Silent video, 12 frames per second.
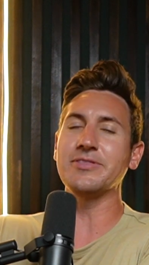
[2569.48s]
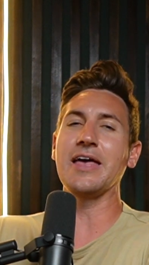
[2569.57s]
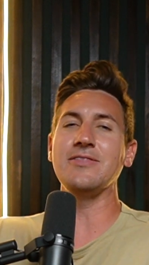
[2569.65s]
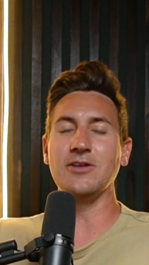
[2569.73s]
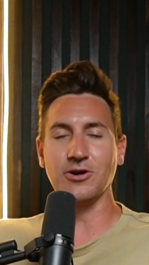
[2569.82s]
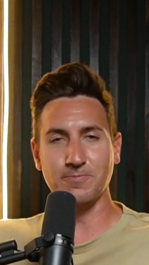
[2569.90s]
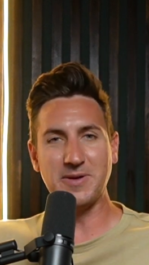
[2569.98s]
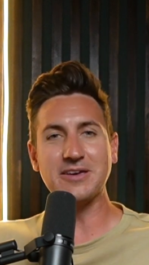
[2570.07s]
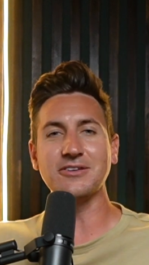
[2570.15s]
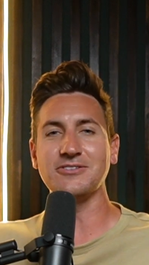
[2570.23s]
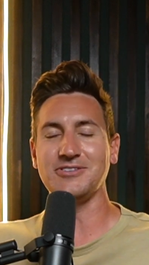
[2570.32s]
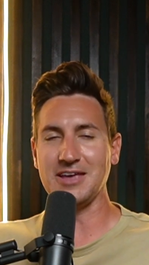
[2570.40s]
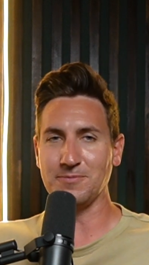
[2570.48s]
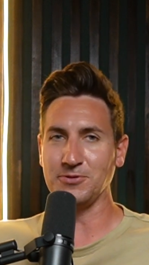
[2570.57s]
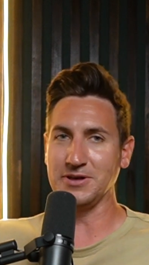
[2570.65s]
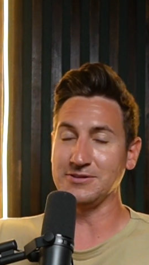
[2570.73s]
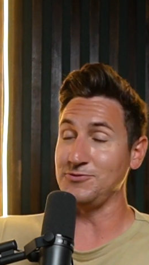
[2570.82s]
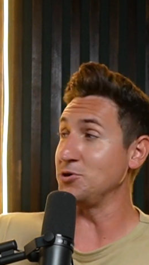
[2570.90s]
and their big
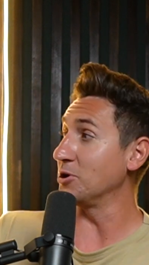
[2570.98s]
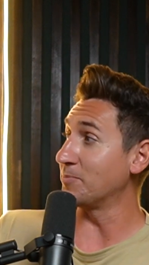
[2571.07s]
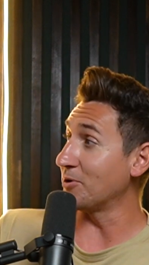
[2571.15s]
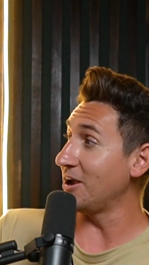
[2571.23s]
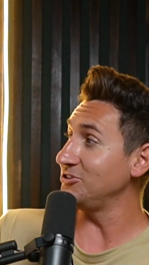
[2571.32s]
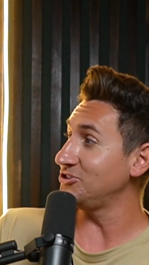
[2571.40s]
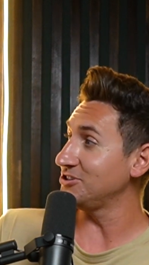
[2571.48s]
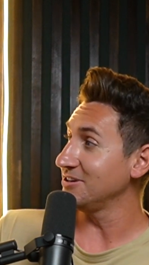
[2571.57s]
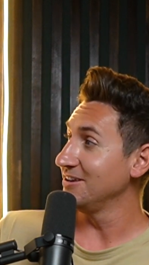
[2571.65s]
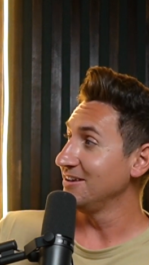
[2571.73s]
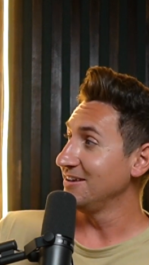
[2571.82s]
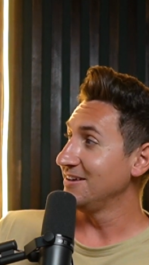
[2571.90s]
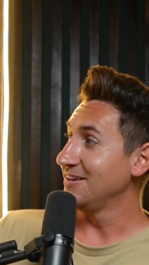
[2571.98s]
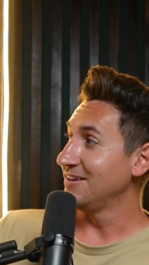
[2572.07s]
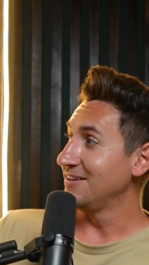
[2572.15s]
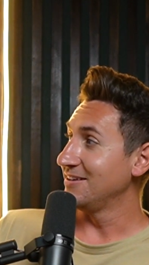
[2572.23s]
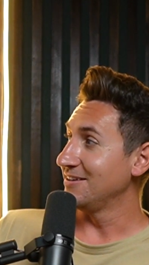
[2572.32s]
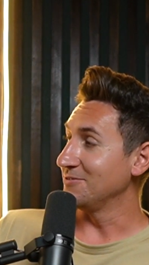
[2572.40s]
example is if you go to brunch
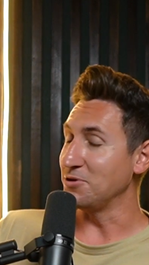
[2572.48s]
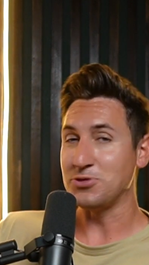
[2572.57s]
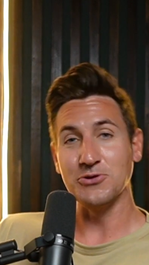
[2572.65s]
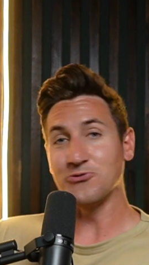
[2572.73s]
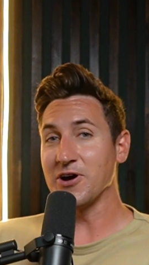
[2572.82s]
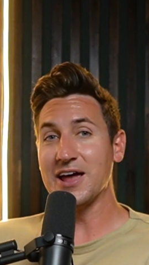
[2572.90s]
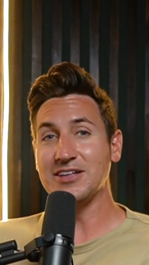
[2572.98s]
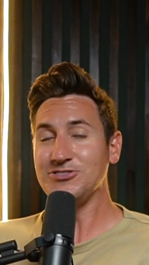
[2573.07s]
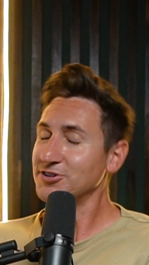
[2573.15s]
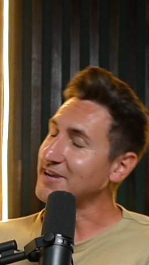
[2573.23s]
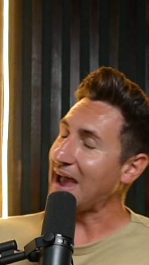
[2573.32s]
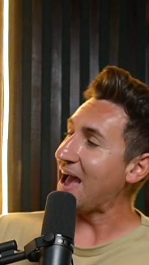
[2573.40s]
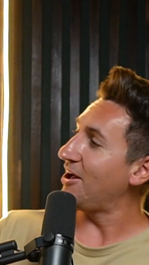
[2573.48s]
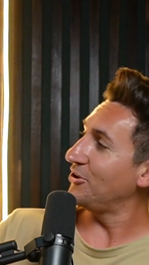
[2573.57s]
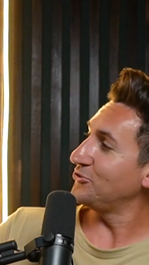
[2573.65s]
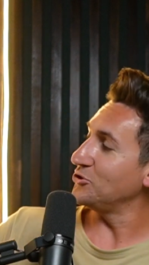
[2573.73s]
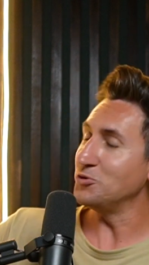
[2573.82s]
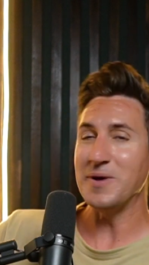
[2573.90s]
with your friends, your
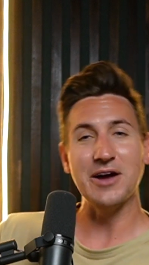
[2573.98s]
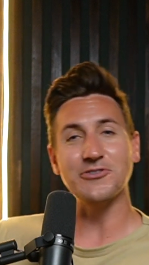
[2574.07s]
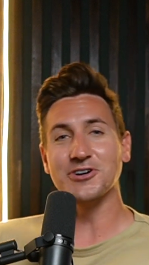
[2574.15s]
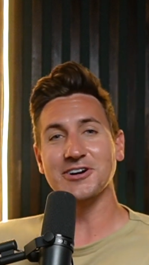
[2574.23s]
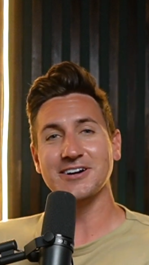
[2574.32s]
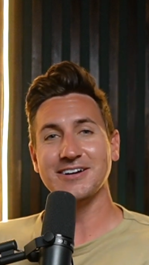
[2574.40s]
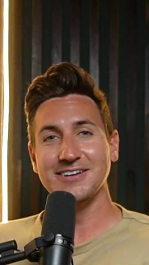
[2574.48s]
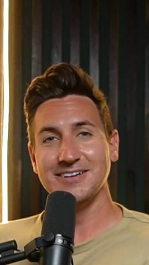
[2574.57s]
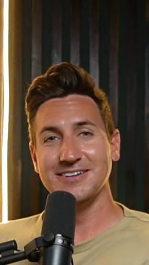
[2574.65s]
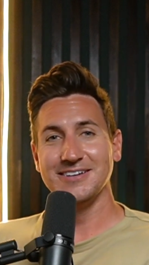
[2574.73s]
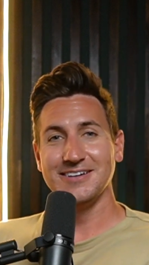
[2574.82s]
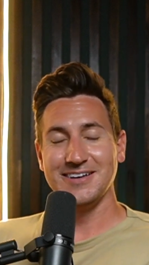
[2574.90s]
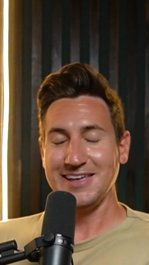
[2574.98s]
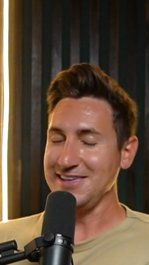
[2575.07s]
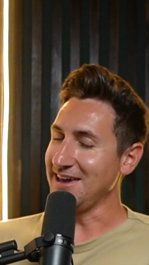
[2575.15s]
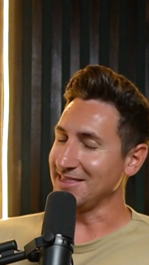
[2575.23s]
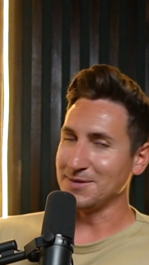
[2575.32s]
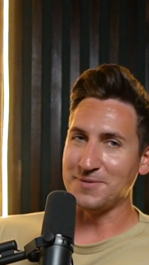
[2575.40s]
gals, whomever,
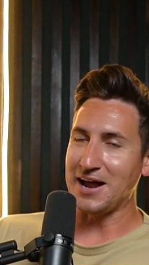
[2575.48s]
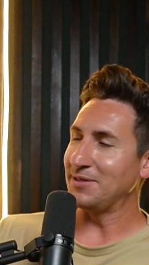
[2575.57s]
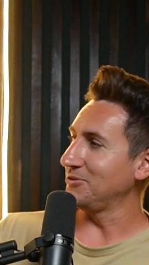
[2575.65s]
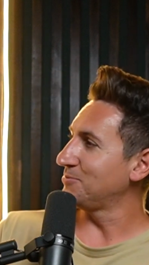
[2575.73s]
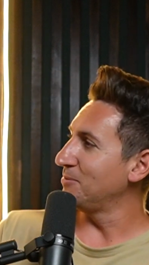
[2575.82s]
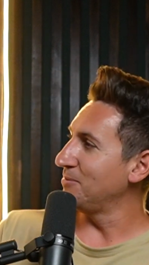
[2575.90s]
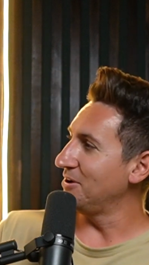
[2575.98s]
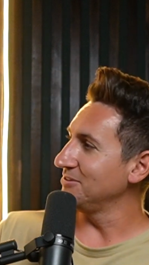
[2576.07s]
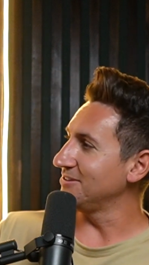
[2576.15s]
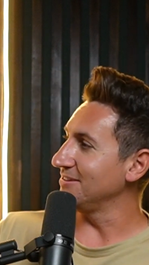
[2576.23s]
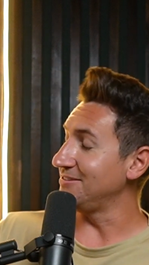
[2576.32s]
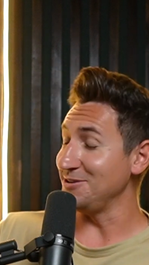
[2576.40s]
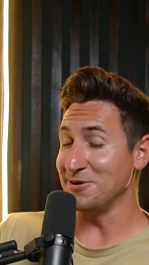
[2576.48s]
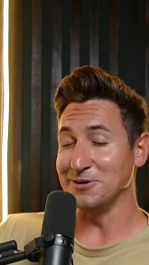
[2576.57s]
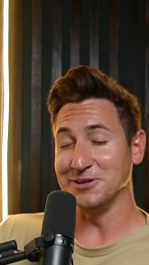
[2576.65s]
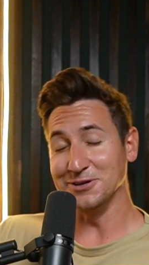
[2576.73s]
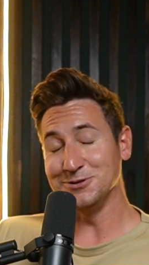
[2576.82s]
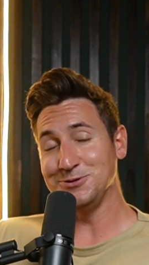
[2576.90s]
you get the bottomless mimosas, you go a
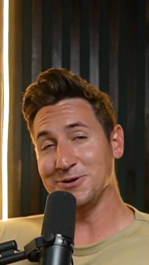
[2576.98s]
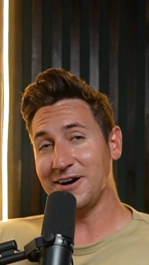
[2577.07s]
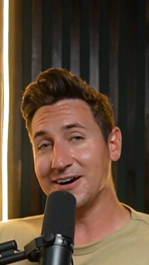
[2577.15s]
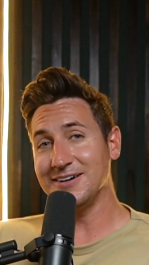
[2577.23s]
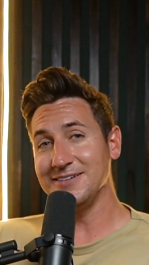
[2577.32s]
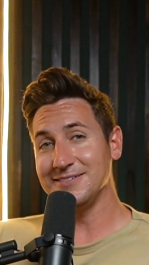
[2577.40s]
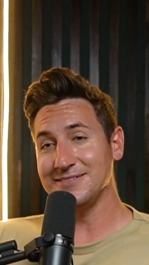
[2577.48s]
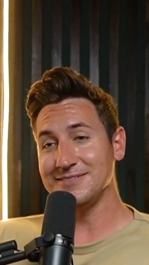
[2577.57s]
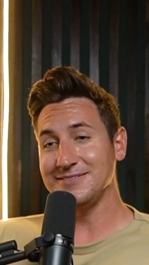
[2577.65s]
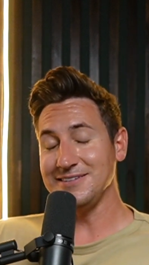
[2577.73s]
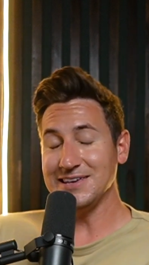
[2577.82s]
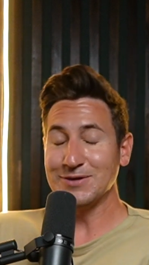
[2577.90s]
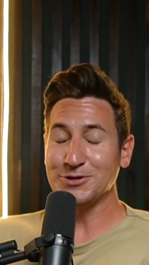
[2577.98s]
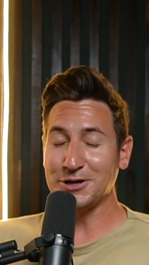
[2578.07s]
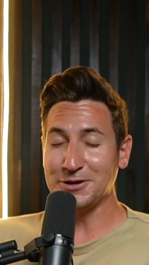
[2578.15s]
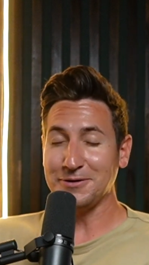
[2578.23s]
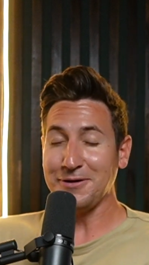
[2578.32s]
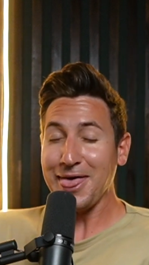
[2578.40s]
little too hard, you give a
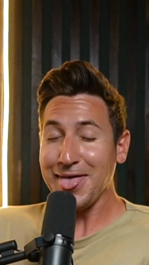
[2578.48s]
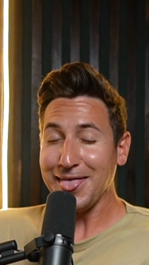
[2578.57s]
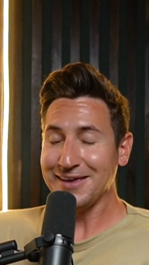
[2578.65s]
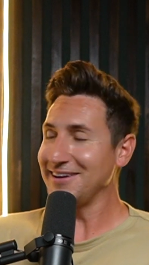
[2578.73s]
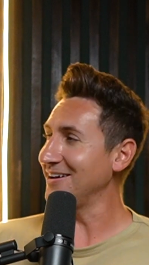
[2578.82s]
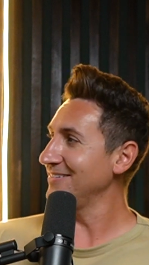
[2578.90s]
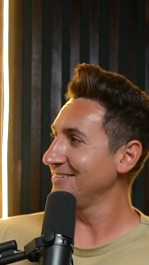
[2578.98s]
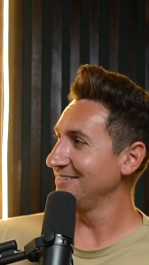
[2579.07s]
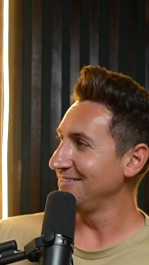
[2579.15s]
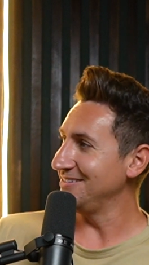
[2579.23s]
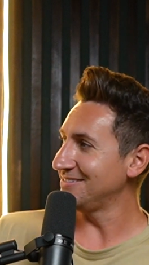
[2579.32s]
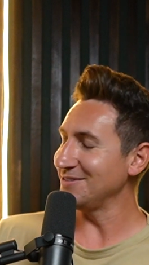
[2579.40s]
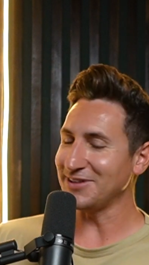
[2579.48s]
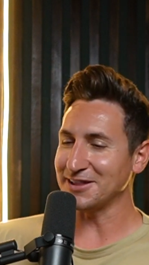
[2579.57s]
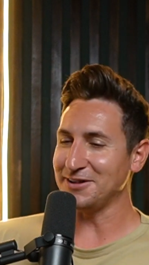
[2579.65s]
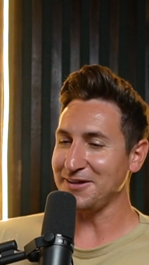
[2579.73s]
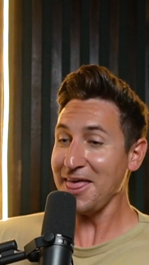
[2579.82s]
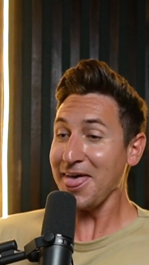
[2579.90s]
little, you just give like a
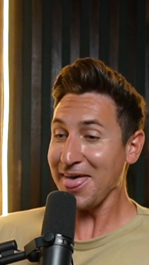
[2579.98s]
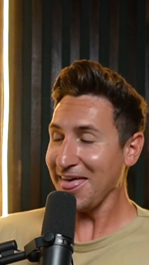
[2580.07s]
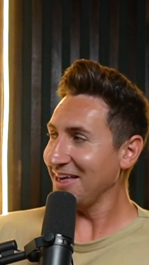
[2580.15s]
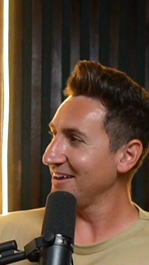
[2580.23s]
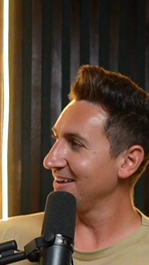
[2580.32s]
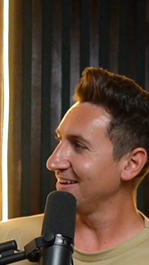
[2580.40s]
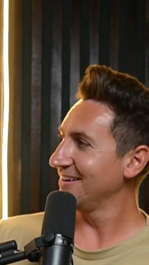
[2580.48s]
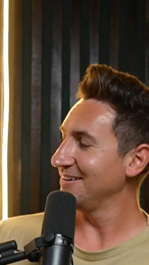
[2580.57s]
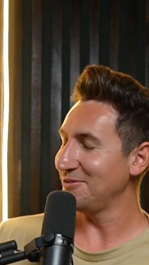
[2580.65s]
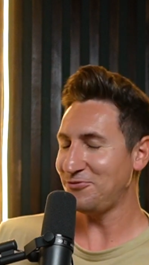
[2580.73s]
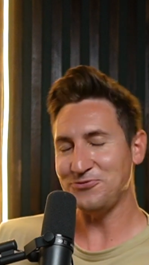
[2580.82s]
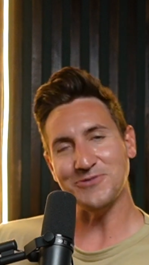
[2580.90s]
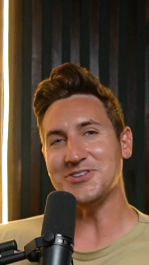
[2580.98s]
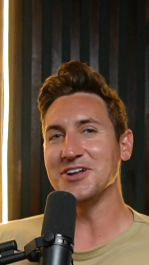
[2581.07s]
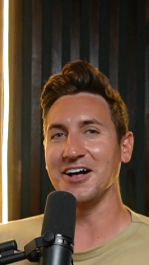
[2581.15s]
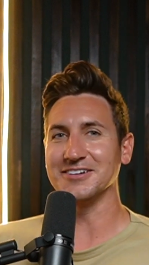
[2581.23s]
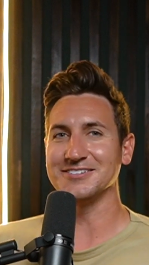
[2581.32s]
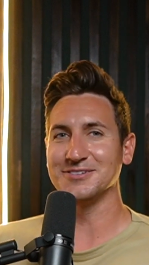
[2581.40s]
little
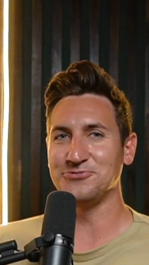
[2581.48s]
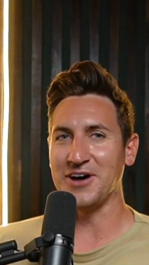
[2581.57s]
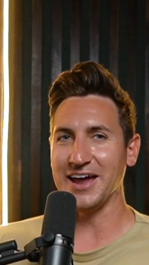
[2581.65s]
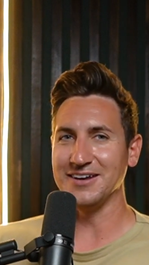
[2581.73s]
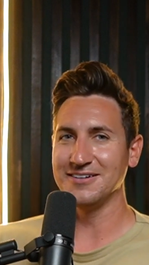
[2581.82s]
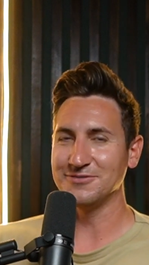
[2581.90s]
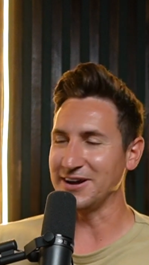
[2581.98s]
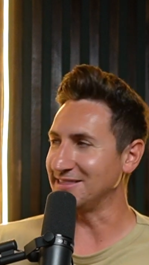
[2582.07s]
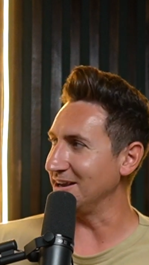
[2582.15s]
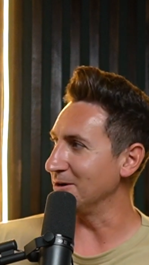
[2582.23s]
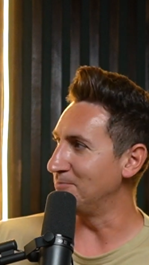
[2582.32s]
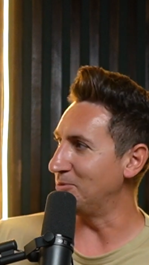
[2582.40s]
$50. Fine. Right there.